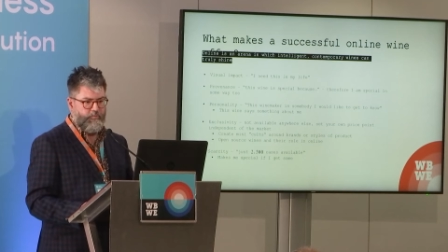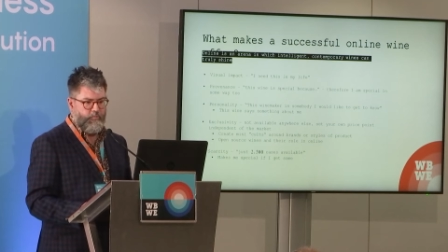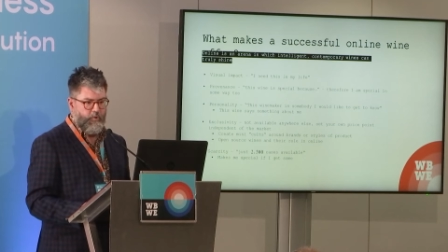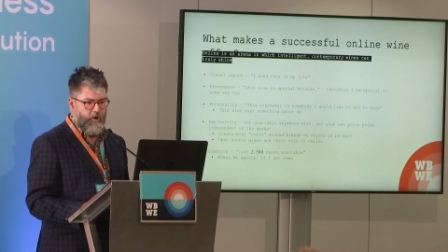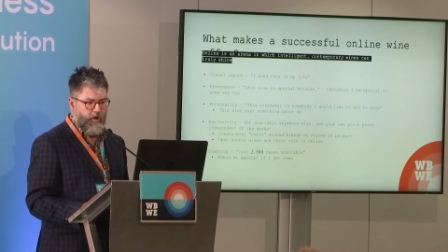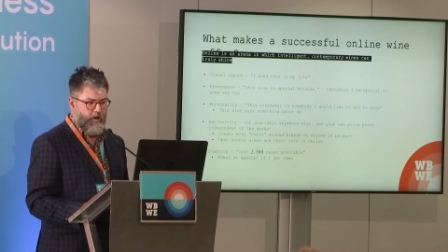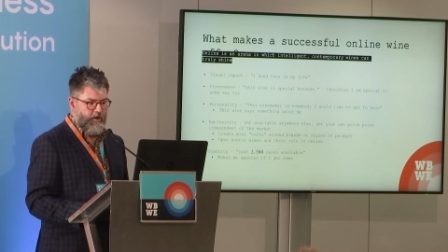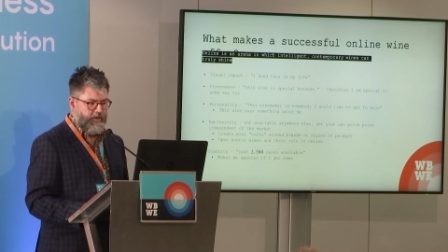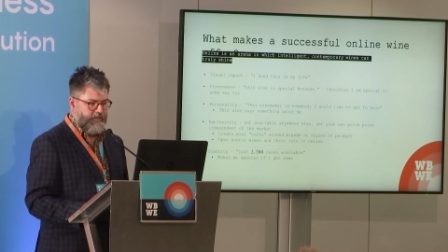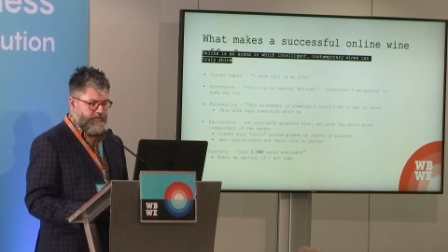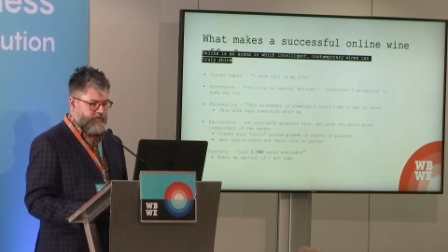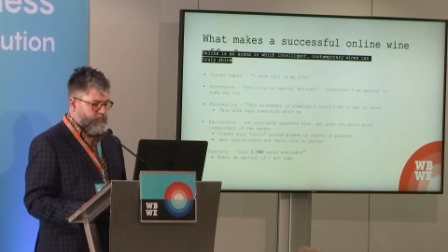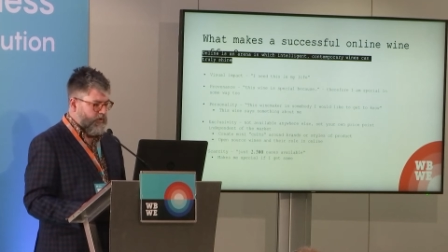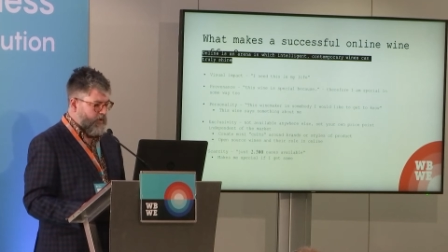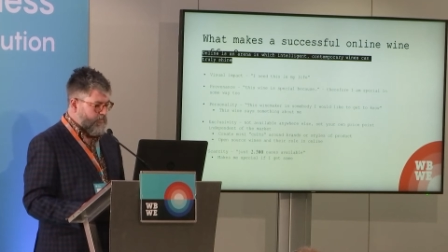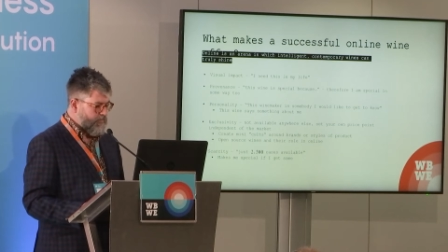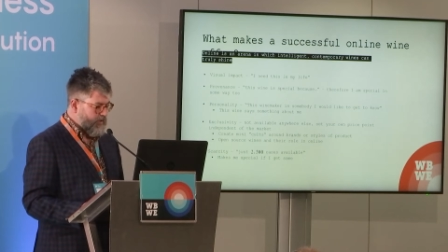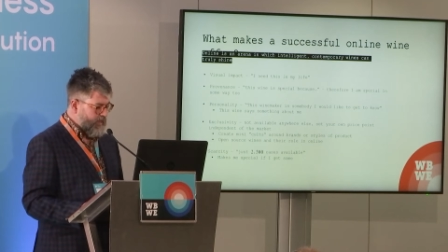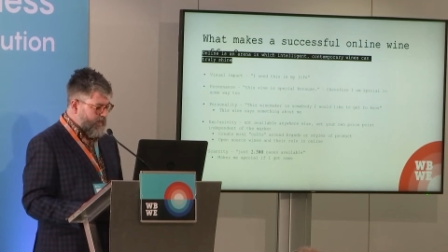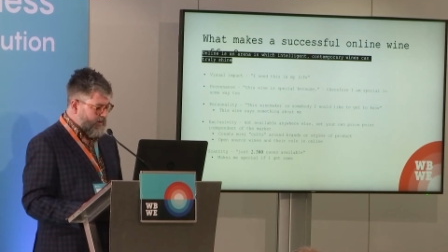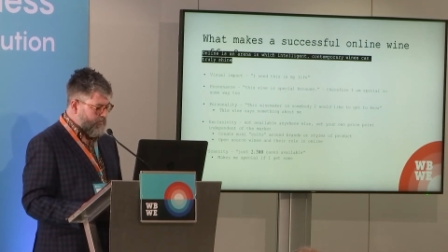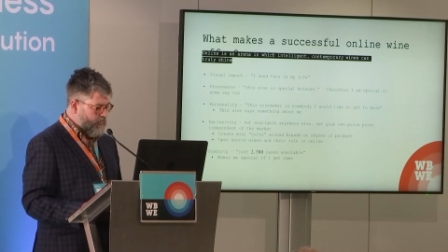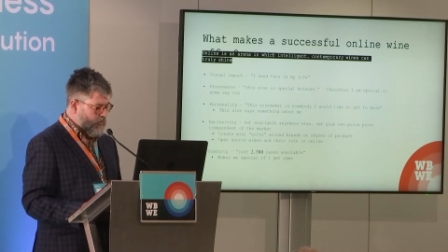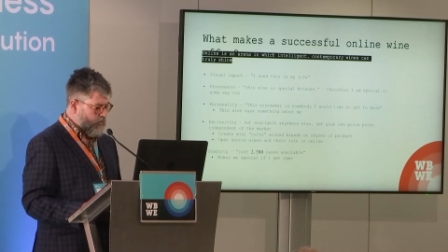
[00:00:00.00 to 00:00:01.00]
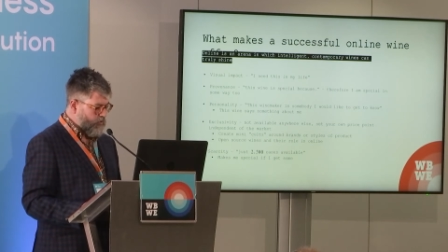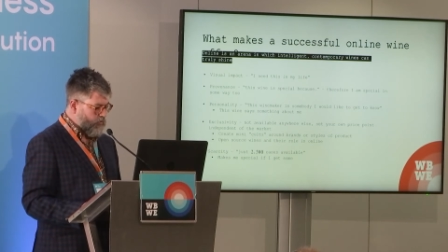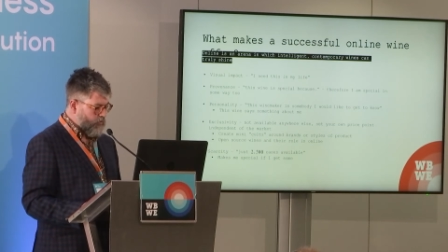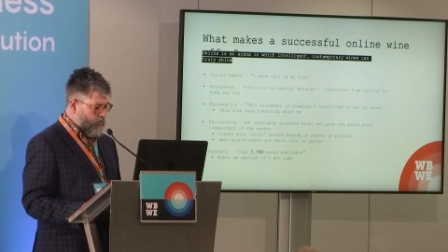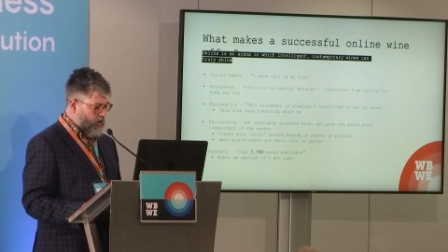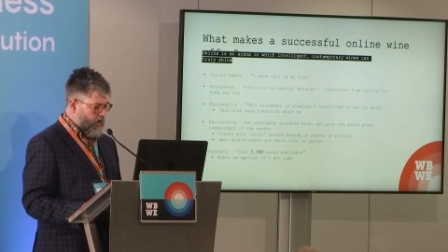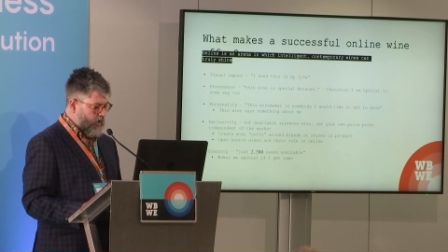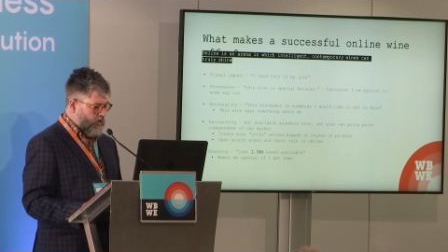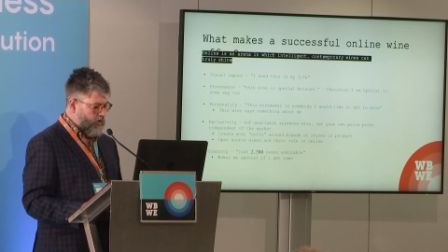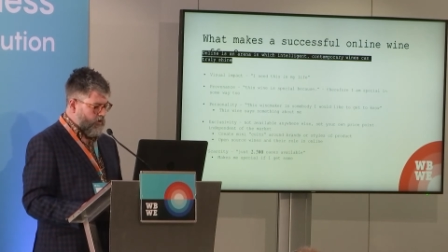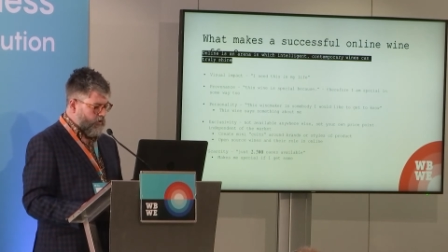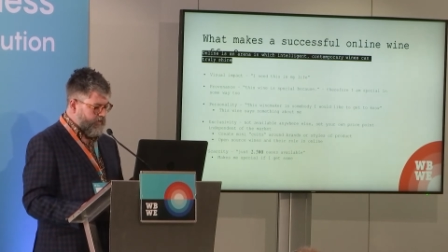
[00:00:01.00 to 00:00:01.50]
Wines where people
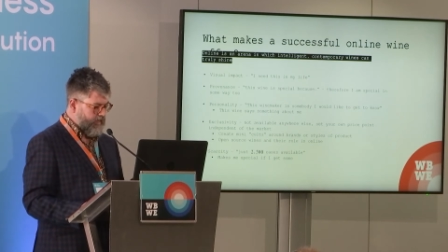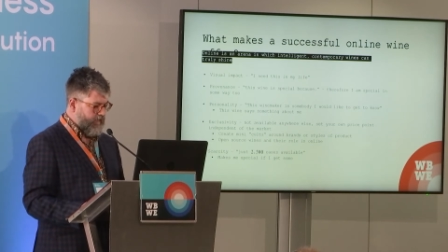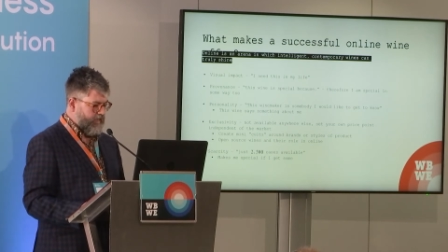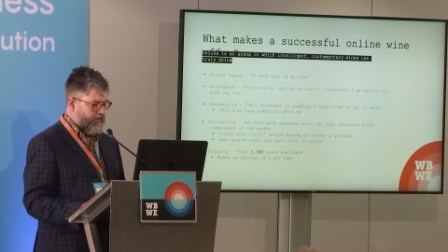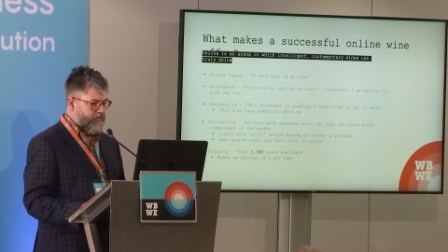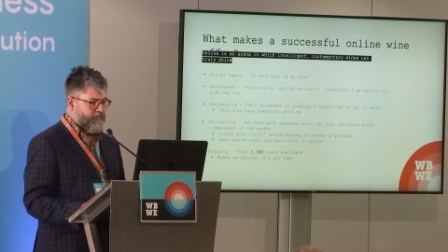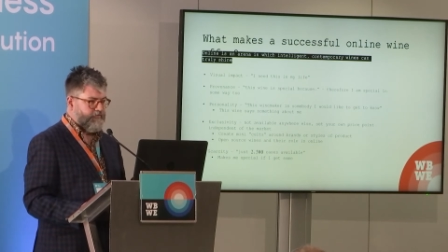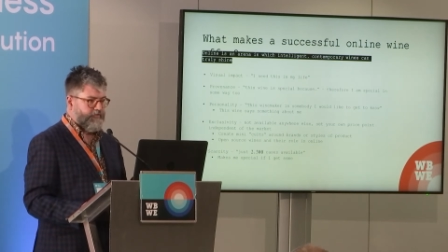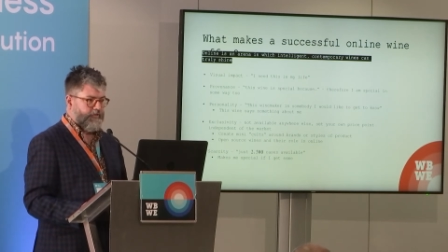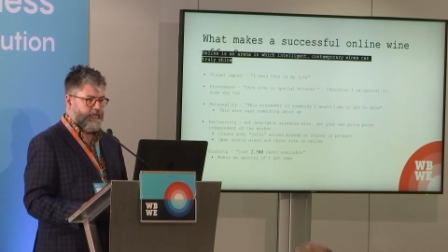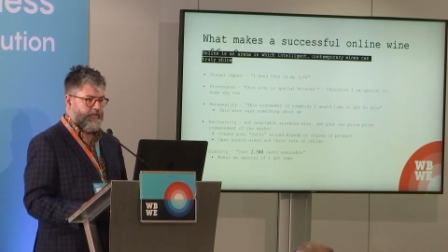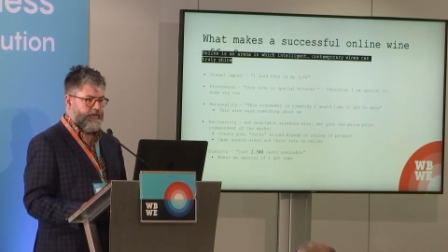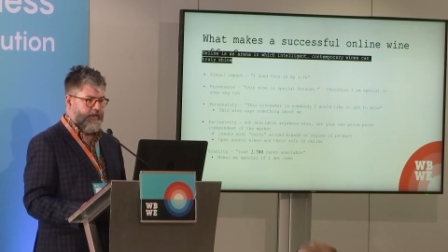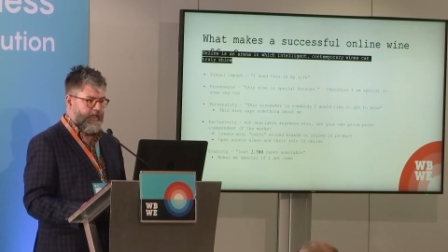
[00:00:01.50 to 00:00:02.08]
are looking for the